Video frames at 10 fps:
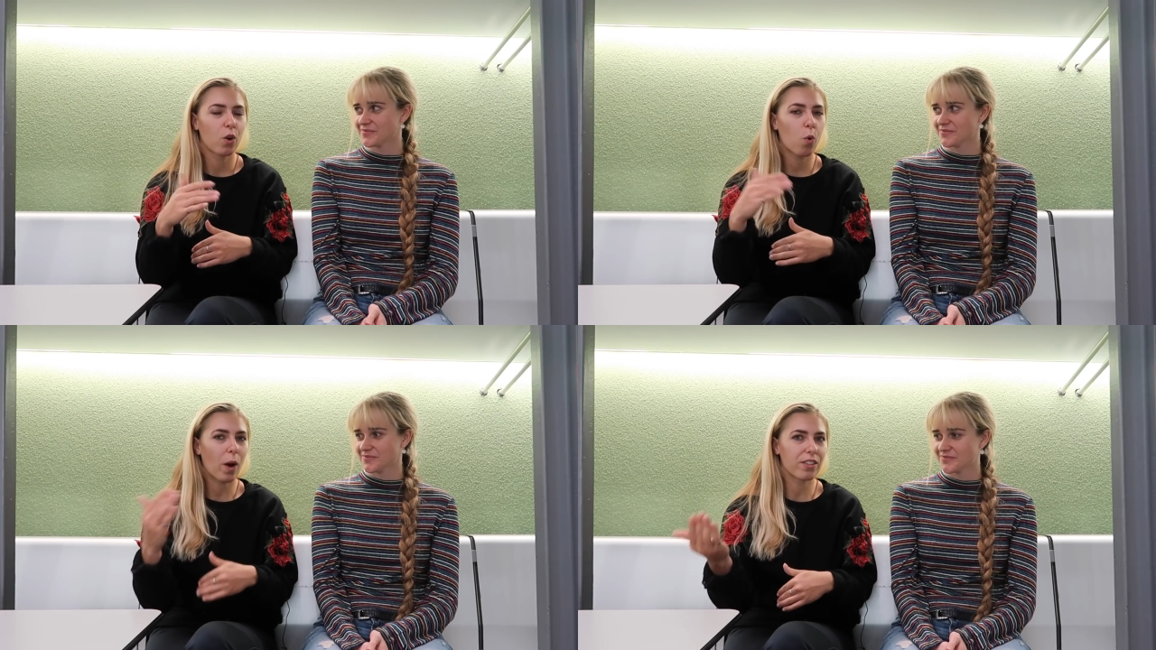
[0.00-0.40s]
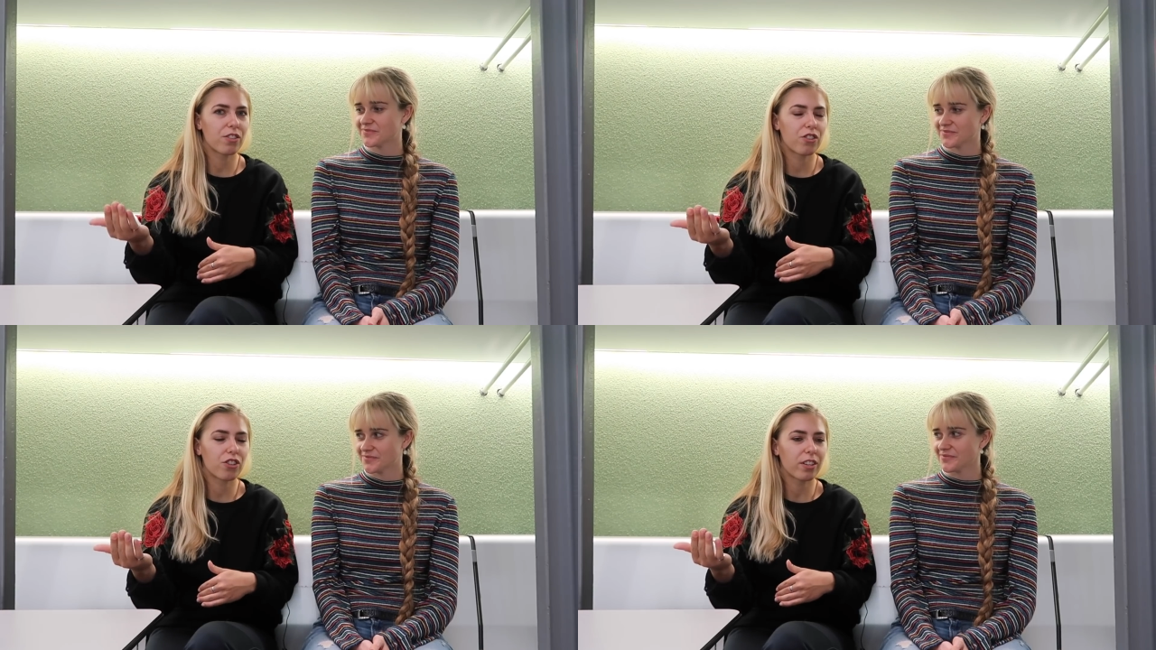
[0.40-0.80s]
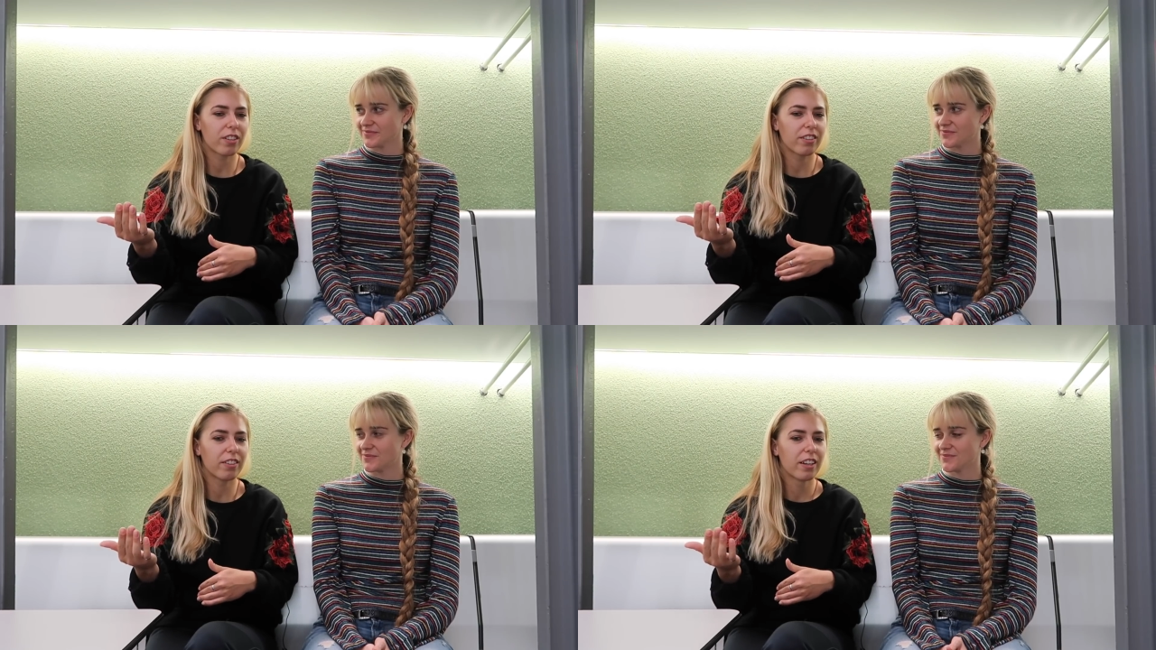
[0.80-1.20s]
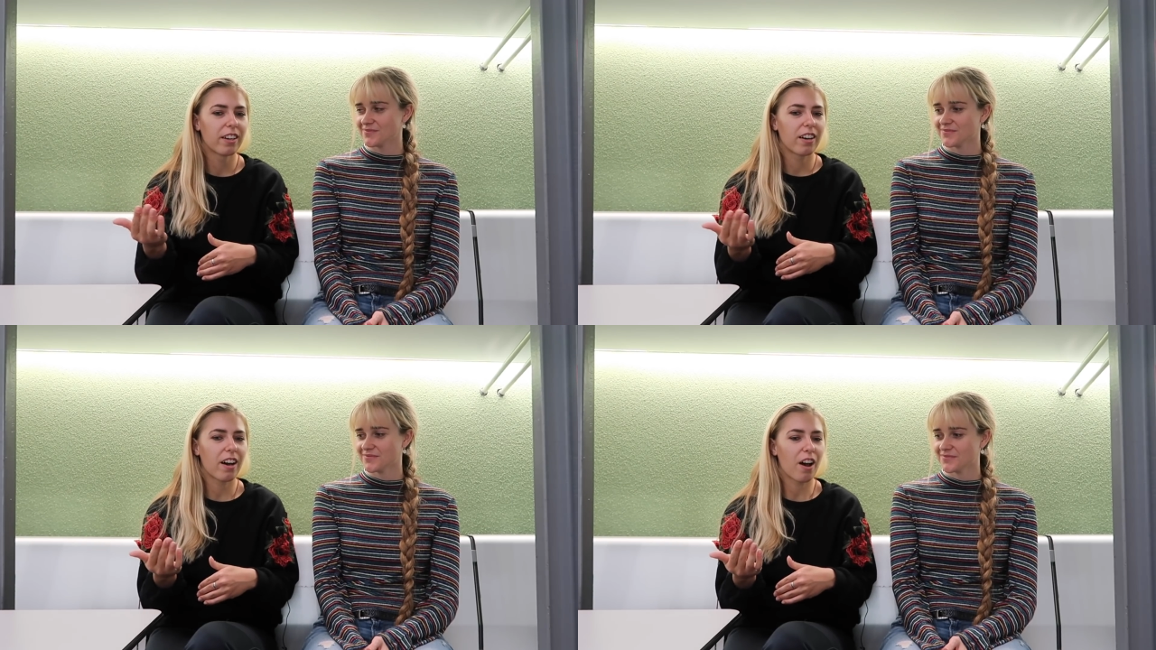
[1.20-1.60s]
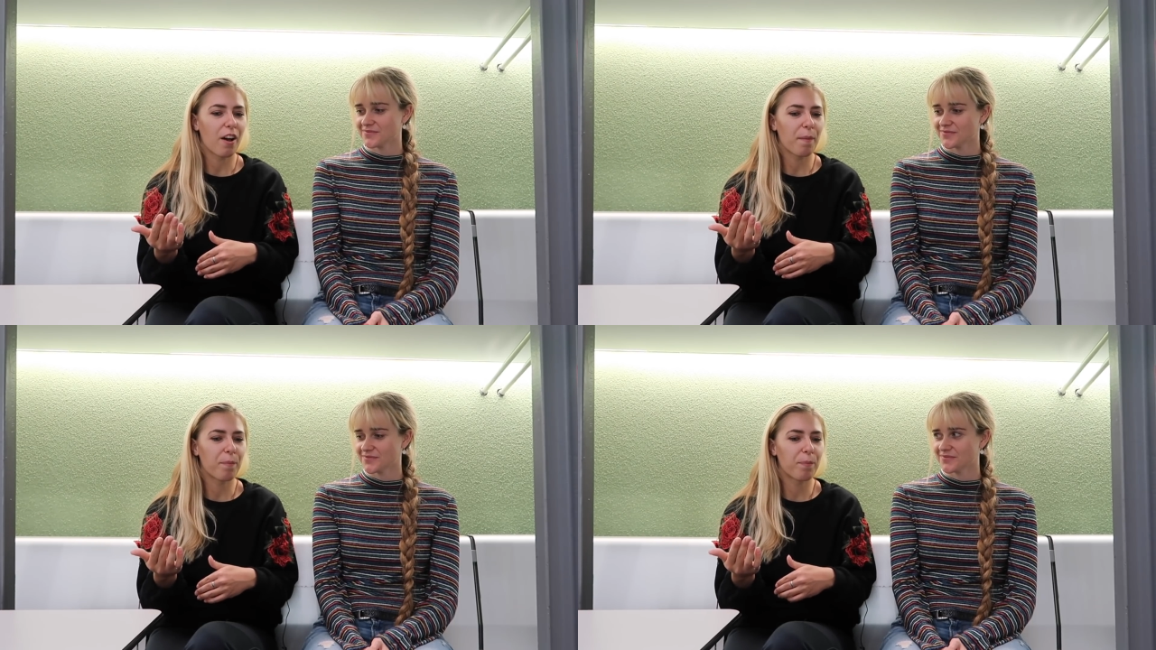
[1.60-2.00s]
Speaker 1: question
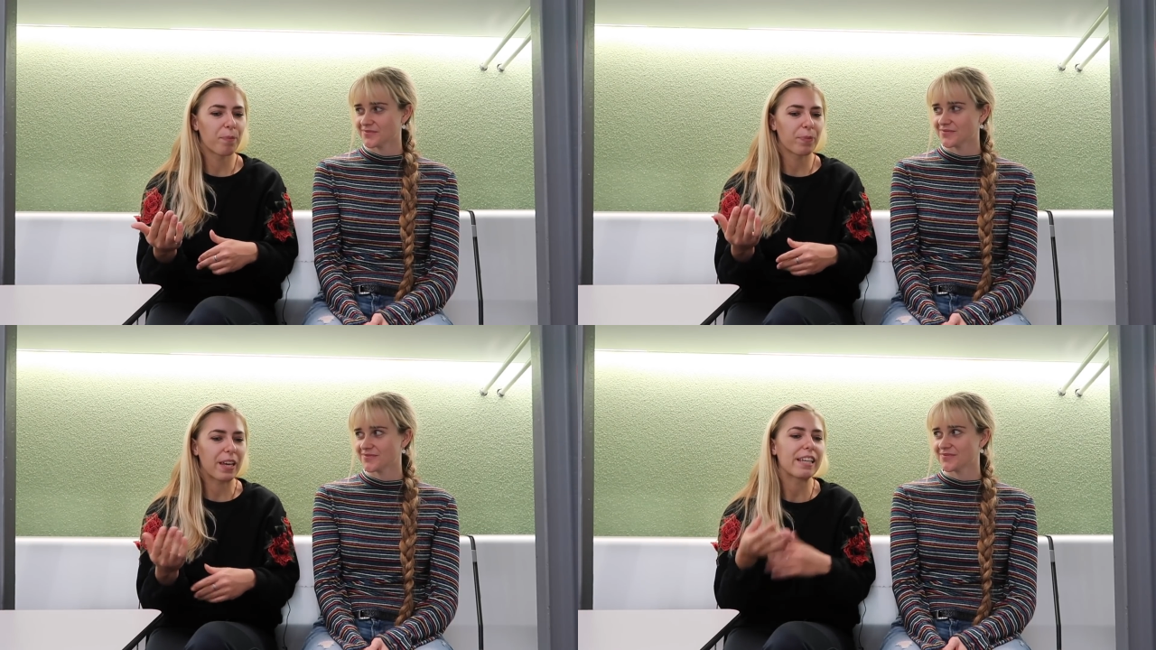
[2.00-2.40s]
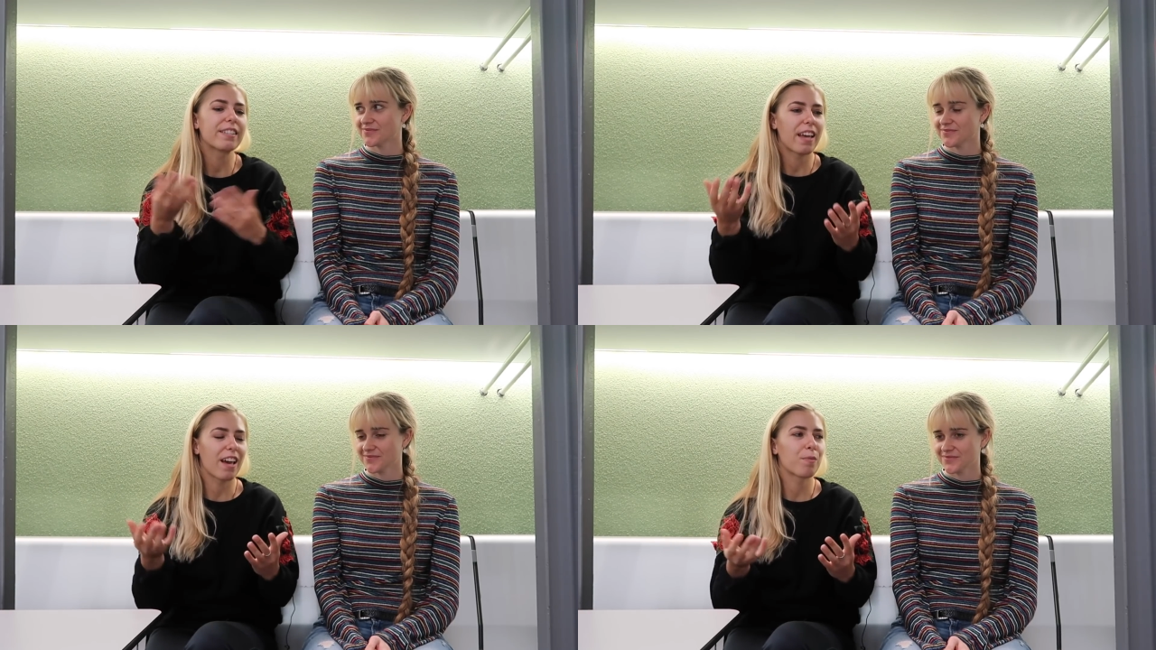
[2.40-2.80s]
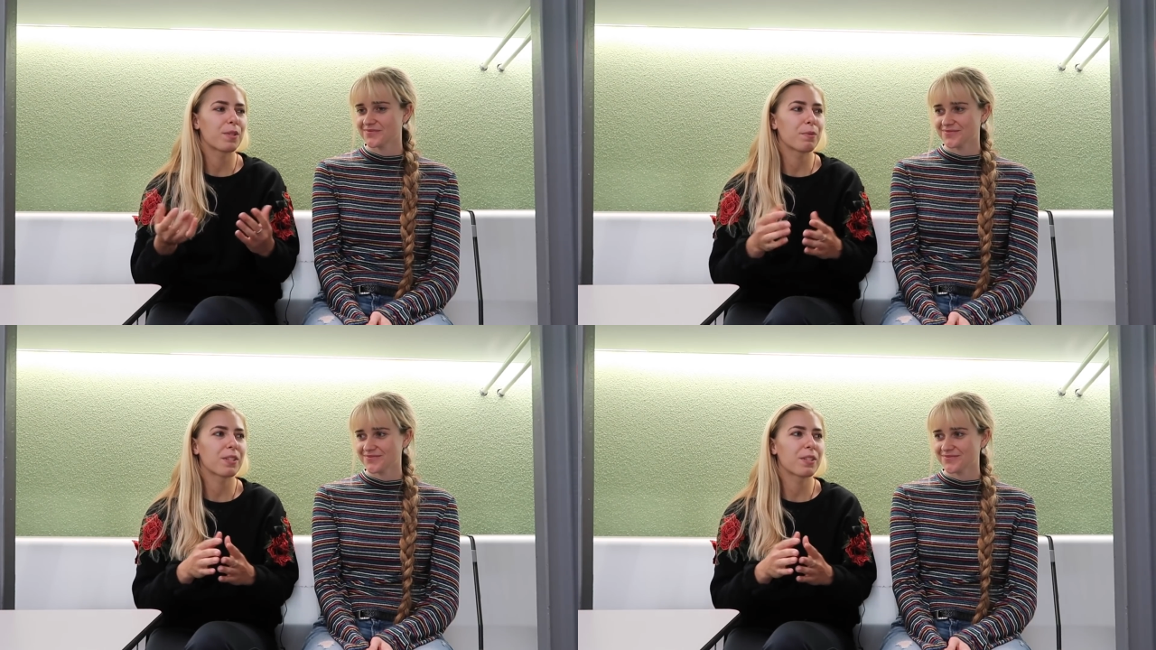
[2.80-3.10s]
um, exams.